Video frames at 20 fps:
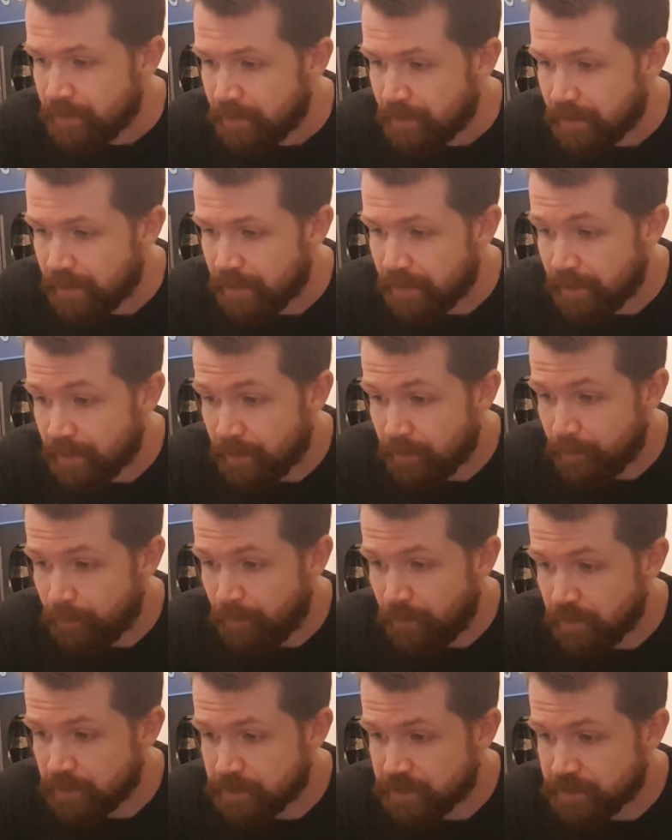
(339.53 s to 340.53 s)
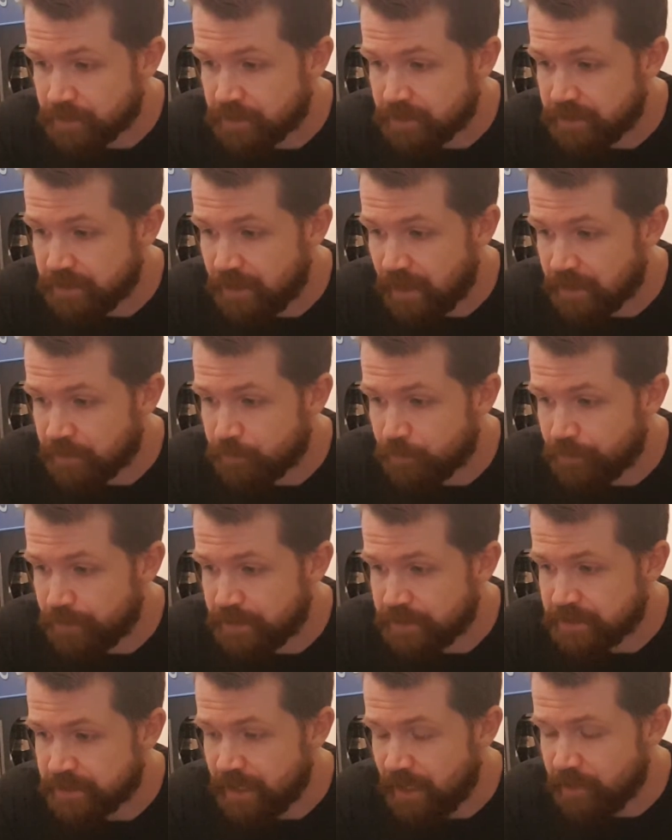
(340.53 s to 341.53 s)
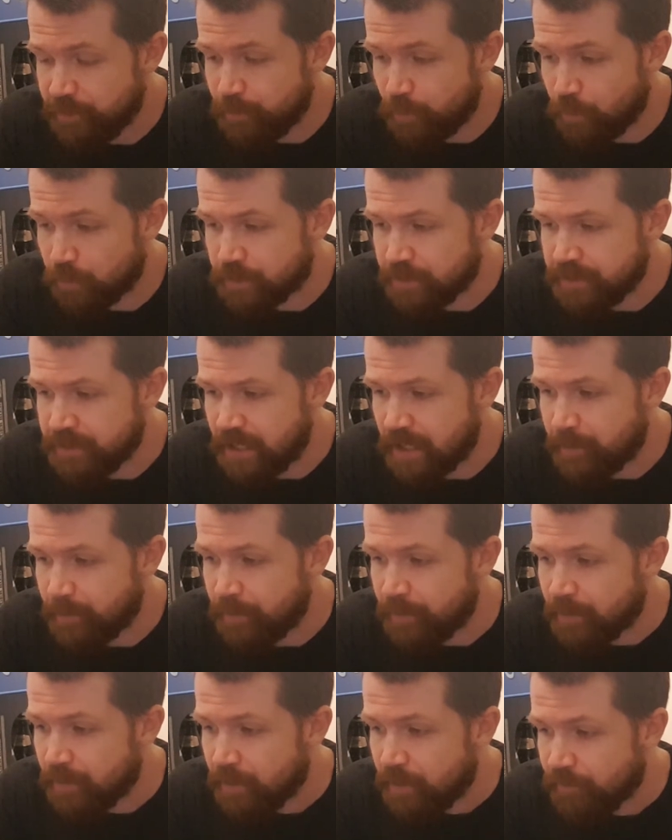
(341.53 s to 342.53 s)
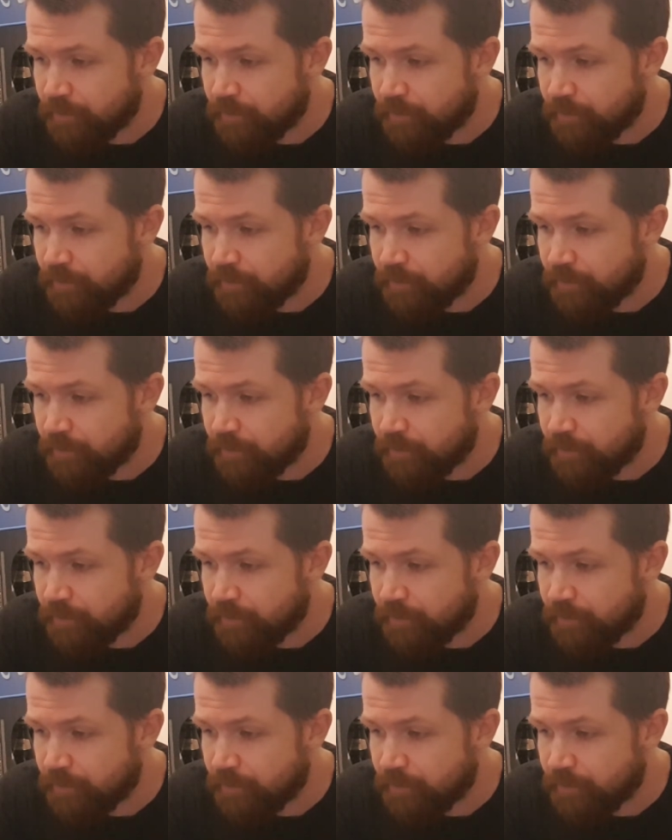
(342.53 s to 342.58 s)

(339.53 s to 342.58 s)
marketed under the Sternburg name.